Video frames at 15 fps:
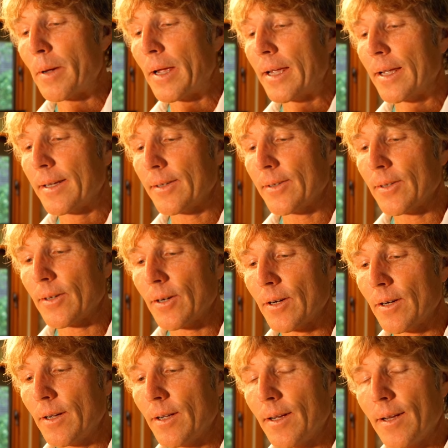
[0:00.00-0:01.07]

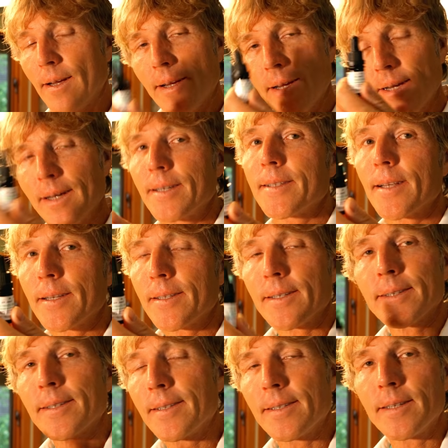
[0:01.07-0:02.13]
painkiller, such
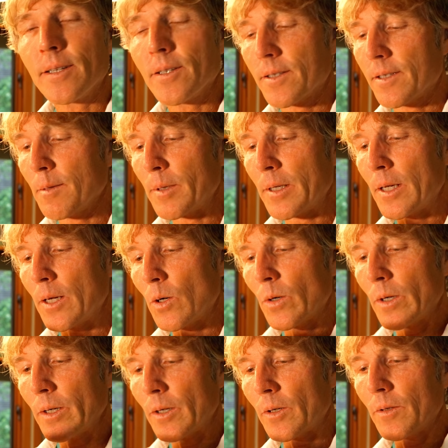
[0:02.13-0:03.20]
as, you know, CBD
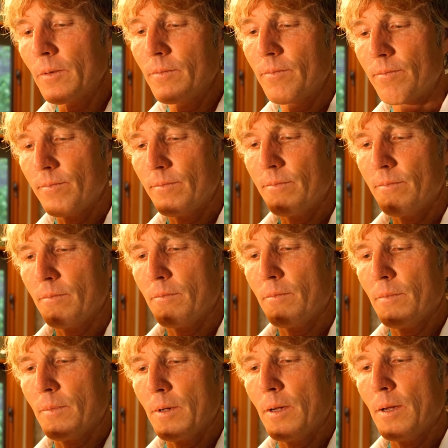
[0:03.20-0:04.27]
oil.
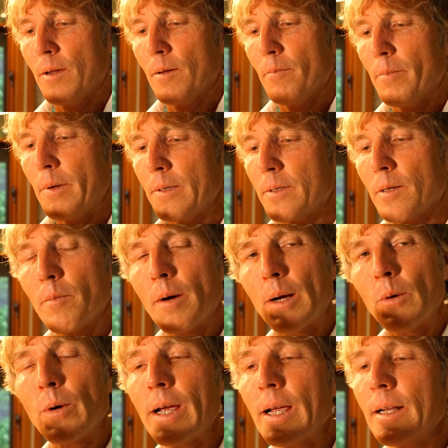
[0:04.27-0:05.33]
Based on
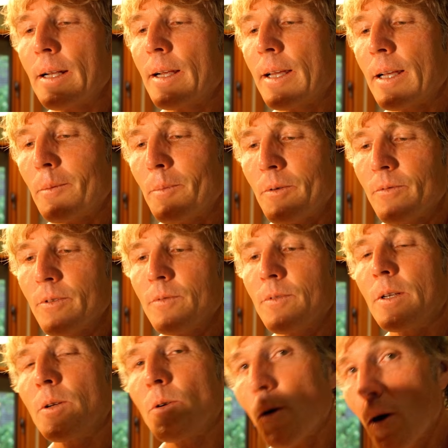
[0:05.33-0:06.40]
my weight, I get about
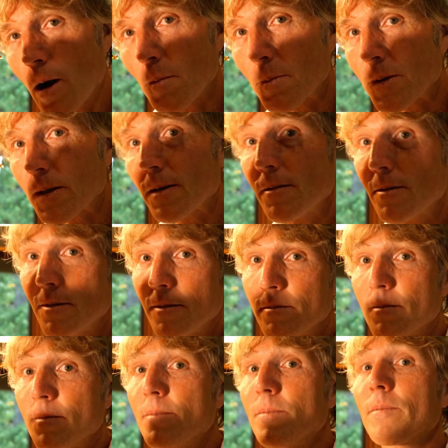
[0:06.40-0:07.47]
15 drops.
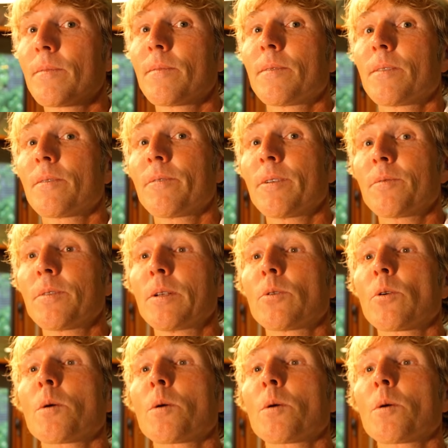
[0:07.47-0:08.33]
15